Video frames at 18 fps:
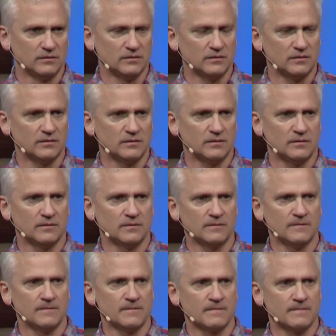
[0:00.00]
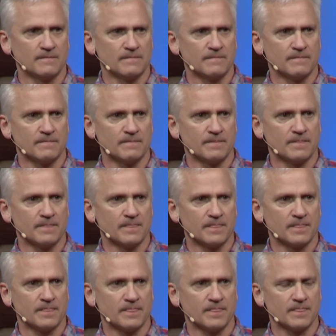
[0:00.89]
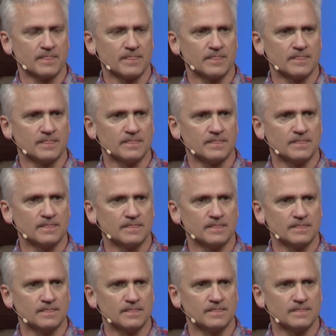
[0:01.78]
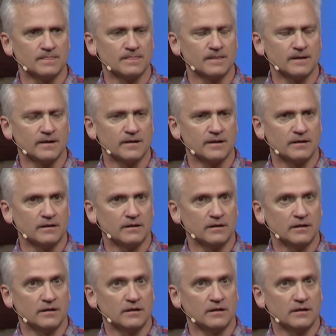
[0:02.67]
(no one is talking)